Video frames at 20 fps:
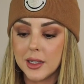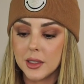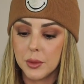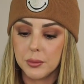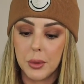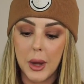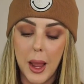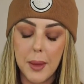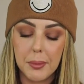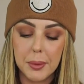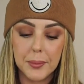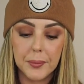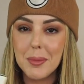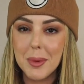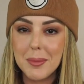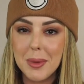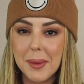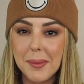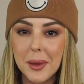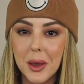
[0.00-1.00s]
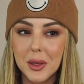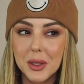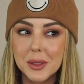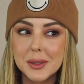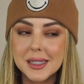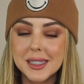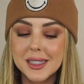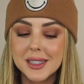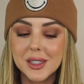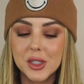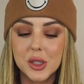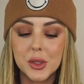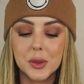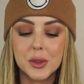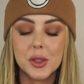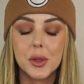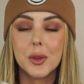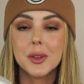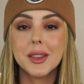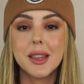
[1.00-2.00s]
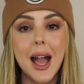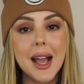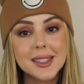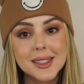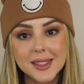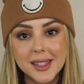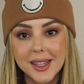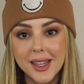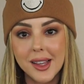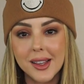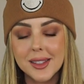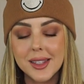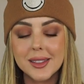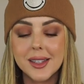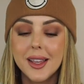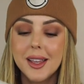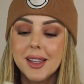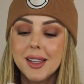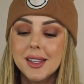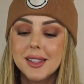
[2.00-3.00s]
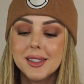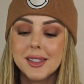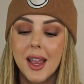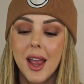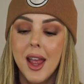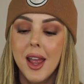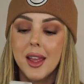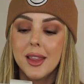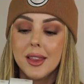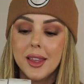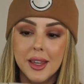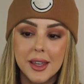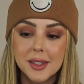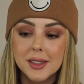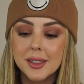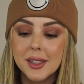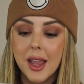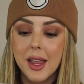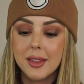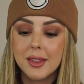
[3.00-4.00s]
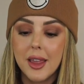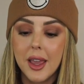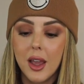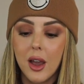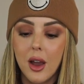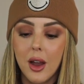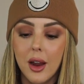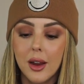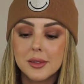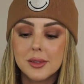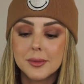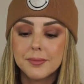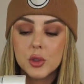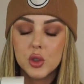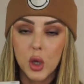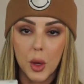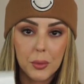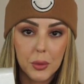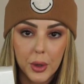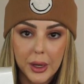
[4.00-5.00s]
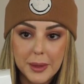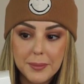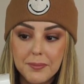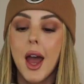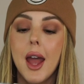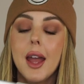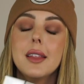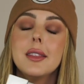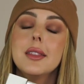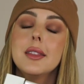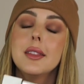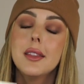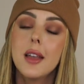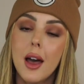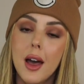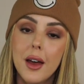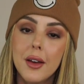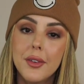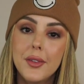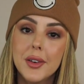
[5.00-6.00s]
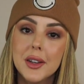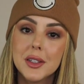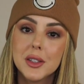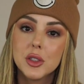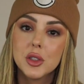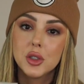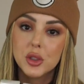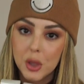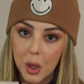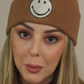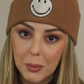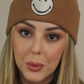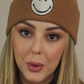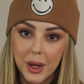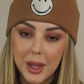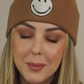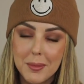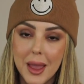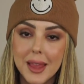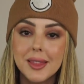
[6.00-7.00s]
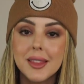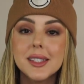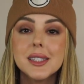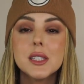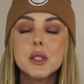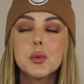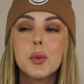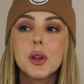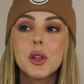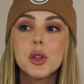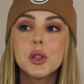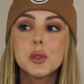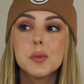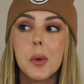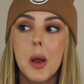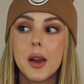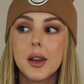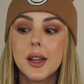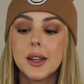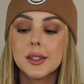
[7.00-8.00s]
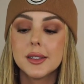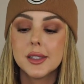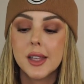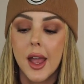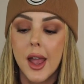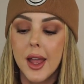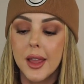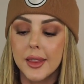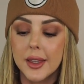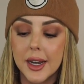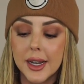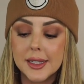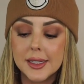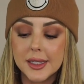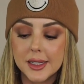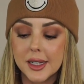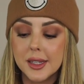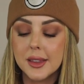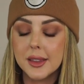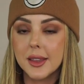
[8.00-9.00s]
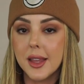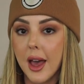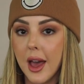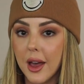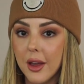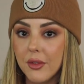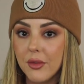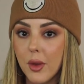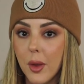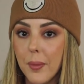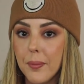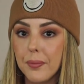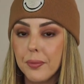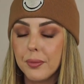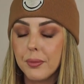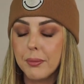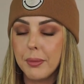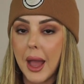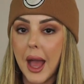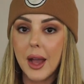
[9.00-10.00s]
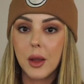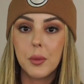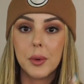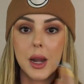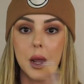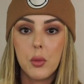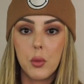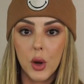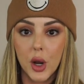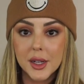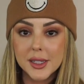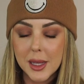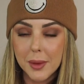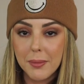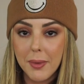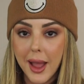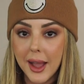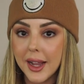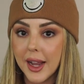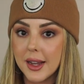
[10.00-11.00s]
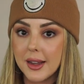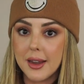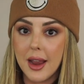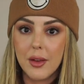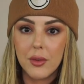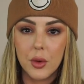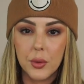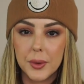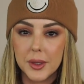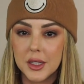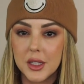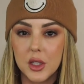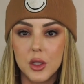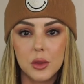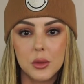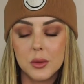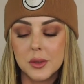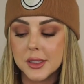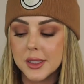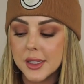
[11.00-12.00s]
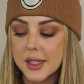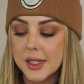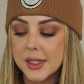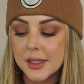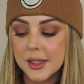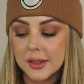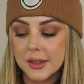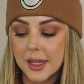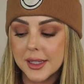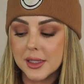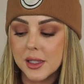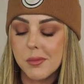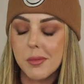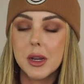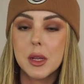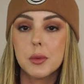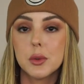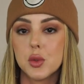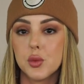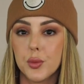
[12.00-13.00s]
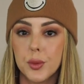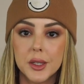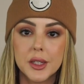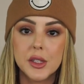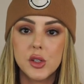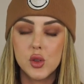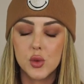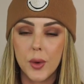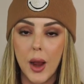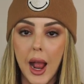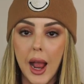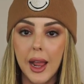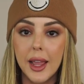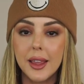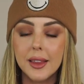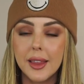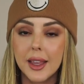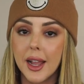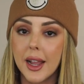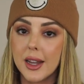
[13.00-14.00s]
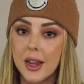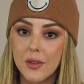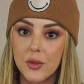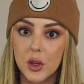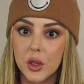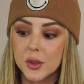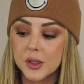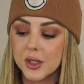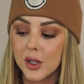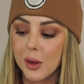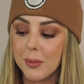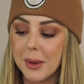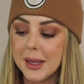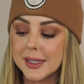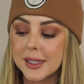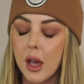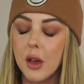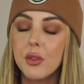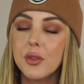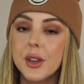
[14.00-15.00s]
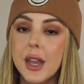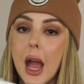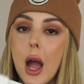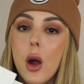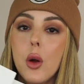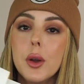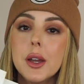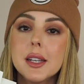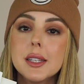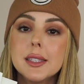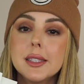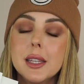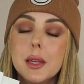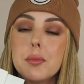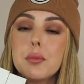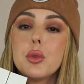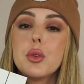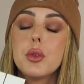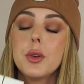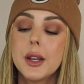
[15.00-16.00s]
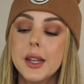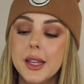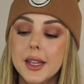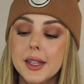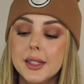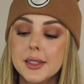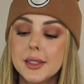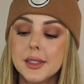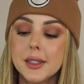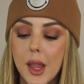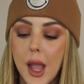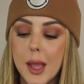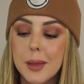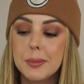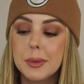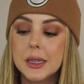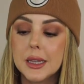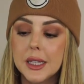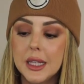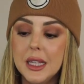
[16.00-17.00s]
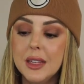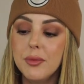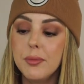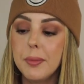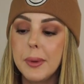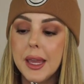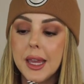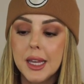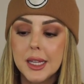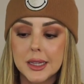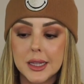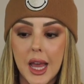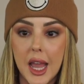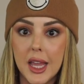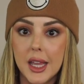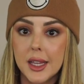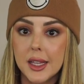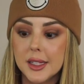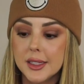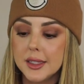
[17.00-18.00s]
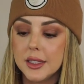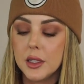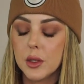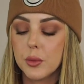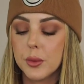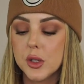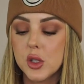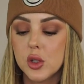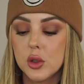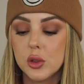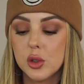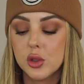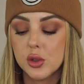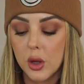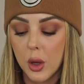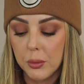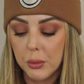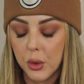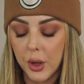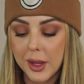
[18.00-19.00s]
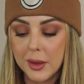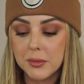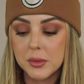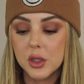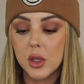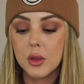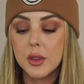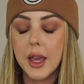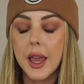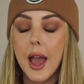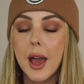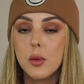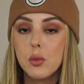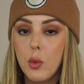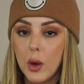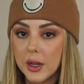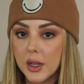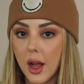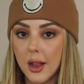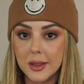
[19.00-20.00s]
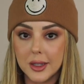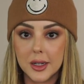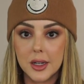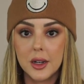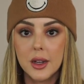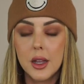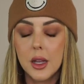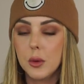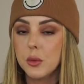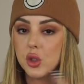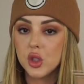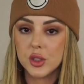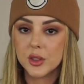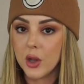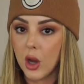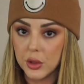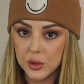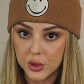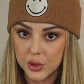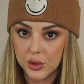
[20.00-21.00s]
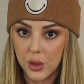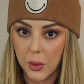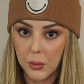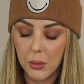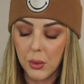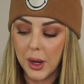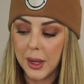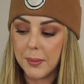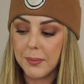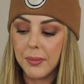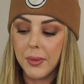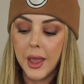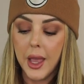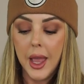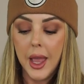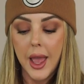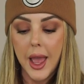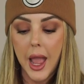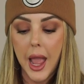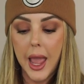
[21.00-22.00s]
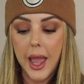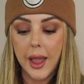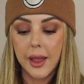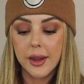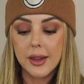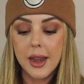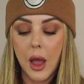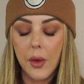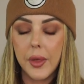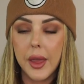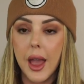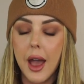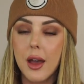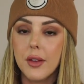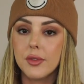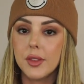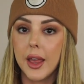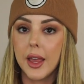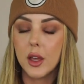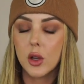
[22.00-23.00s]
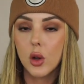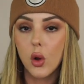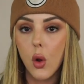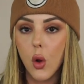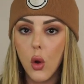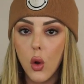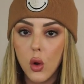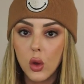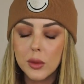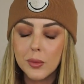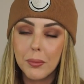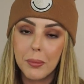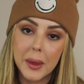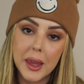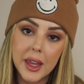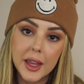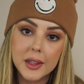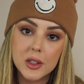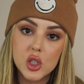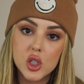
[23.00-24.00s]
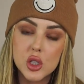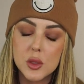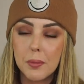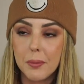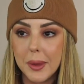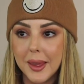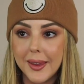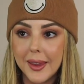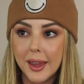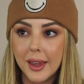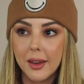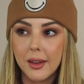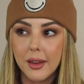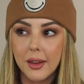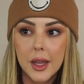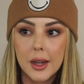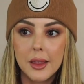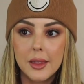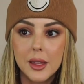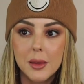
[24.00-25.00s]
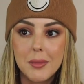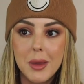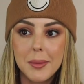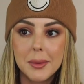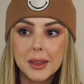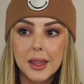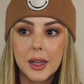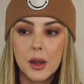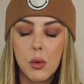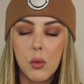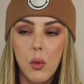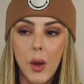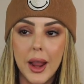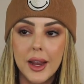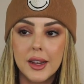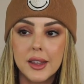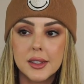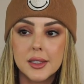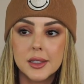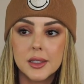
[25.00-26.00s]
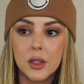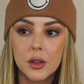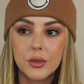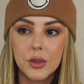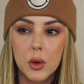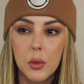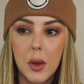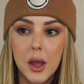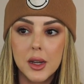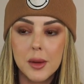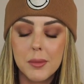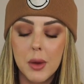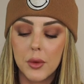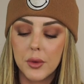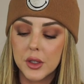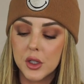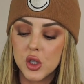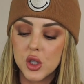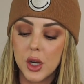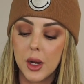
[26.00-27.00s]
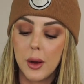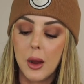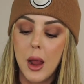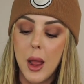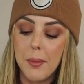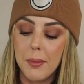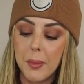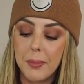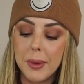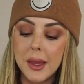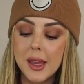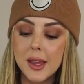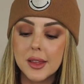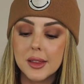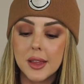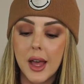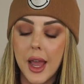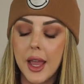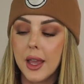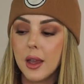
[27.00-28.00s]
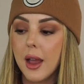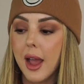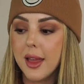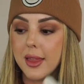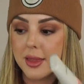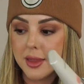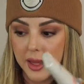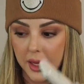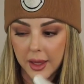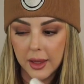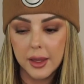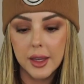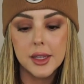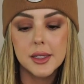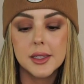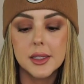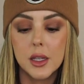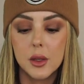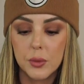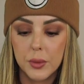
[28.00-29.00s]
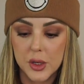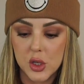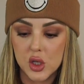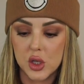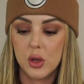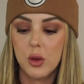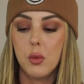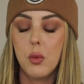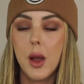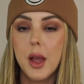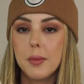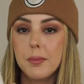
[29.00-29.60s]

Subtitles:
to prep, but maybe I'll use these too. So last thing is these, and they are strobe cream. I love strobe cream, and this is one of those products that I didn't love back when I worked at MAC. I never really used this unless somebody was really dry. Like, I never used it on myself. Now it is the prettiest. I believe Pink Light is the original strobe cream. So they had one color. It was just called strobe cream. And now they have like gold, peach, pink, and I think maybe like a whitey silver one. I'm not really sure. But Pink Light, I think, is the original one.